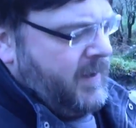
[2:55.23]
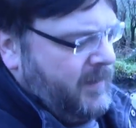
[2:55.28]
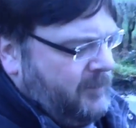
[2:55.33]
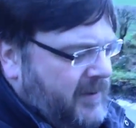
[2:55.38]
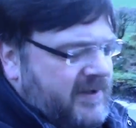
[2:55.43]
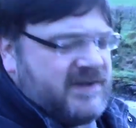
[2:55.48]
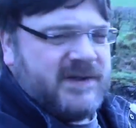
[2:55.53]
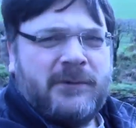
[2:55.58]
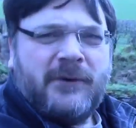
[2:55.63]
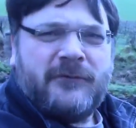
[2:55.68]

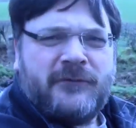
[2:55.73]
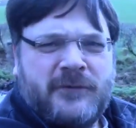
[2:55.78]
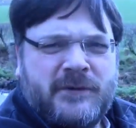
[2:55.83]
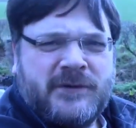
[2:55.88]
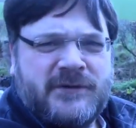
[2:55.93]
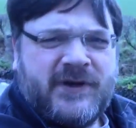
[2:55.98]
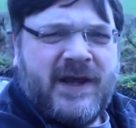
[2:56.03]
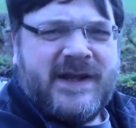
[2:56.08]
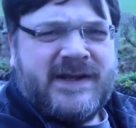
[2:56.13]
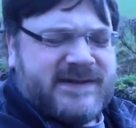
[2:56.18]
Picked him up from the
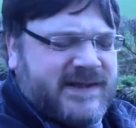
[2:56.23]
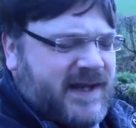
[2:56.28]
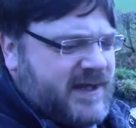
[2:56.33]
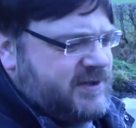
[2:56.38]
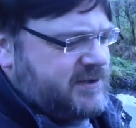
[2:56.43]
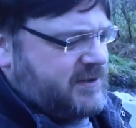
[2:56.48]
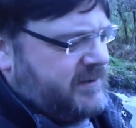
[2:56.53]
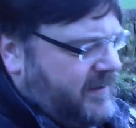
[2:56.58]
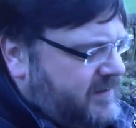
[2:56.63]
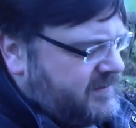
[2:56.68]
train
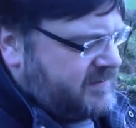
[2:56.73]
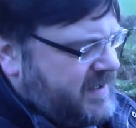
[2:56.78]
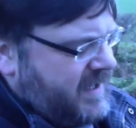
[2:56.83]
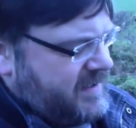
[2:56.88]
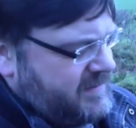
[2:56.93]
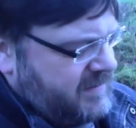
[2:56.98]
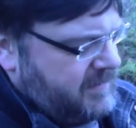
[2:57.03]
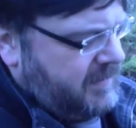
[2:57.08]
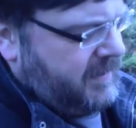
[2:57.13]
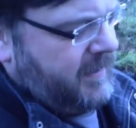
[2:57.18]
station on
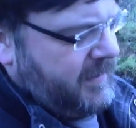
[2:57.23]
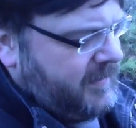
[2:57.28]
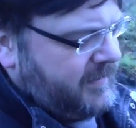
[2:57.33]
Saturday.